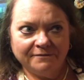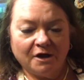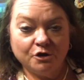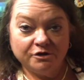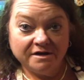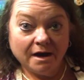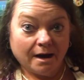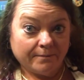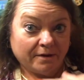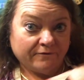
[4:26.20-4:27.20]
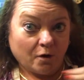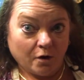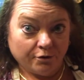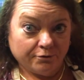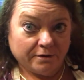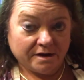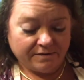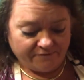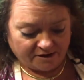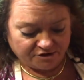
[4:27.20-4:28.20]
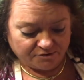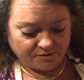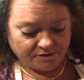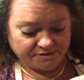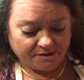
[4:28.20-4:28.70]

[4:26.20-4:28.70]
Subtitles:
a good cup of all 3 vegetables